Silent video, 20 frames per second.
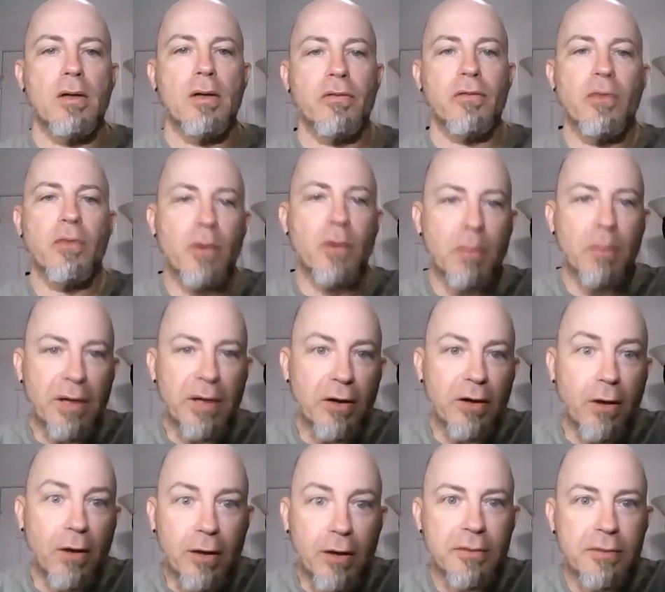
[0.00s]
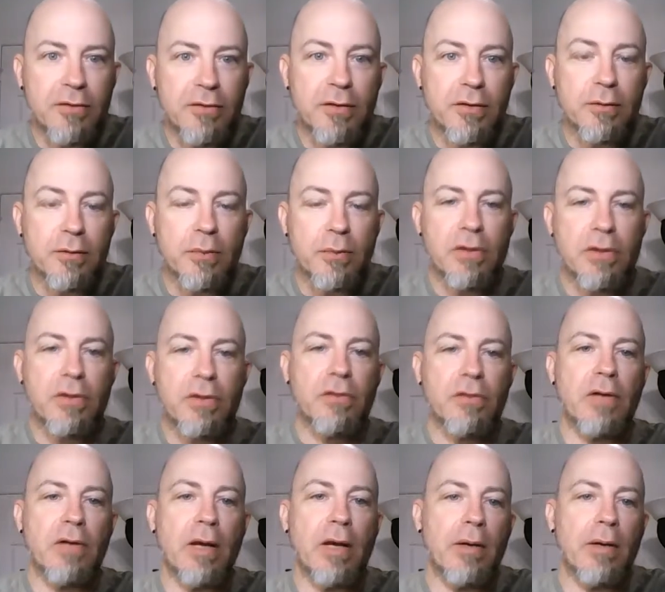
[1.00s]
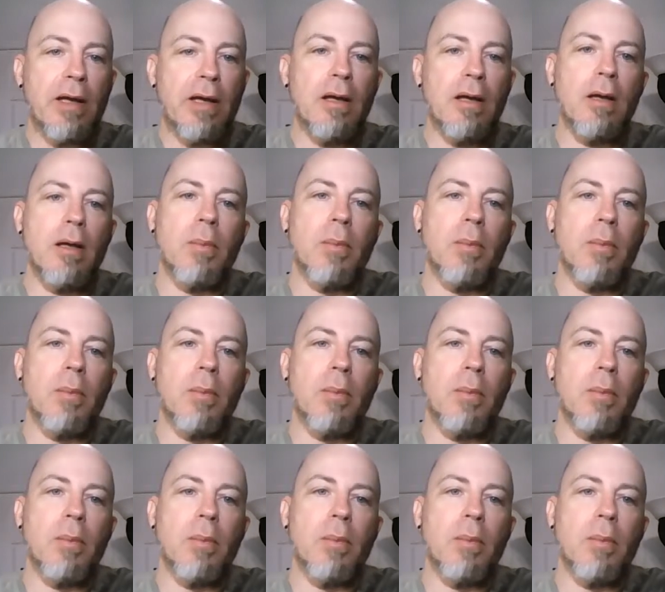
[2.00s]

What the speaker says: for one of my dogs, which is now hanging